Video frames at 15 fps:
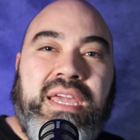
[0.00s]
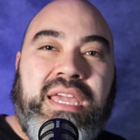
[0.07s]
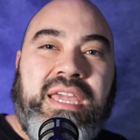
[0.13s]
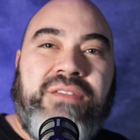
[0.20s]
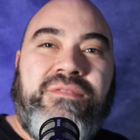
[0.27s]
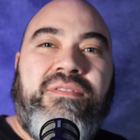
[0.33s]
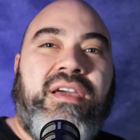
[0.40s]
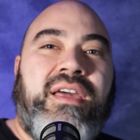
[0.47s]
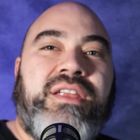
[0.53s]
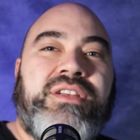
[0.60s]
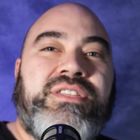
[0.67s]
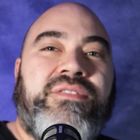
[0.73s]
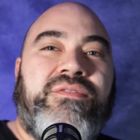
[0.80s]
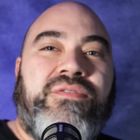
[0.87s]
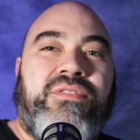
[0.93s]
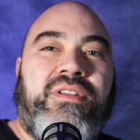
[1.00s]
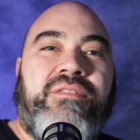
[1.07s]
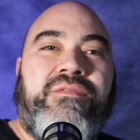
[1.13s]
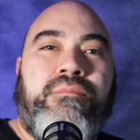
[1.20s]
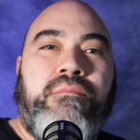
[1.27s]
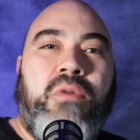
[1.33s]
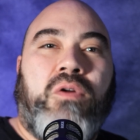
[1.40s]
he vanished in front
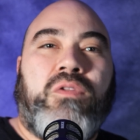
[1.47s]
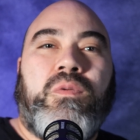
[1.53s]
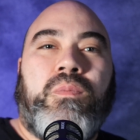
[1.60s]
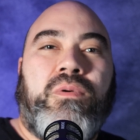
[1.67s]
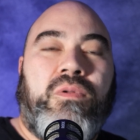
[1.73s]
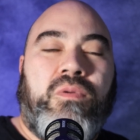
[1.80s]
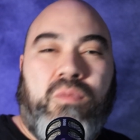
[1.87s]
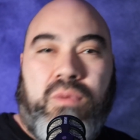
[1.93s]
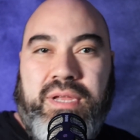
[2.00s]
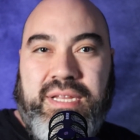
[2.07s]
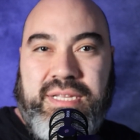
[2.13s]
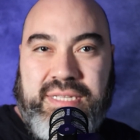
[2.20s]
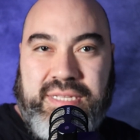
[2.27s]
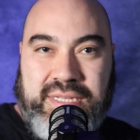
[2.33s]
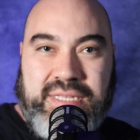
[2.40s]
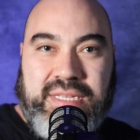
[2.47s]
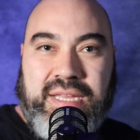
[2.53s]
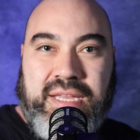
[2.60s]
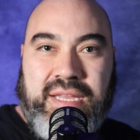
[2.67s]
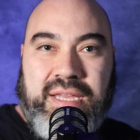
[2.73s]
of multiple witnesses.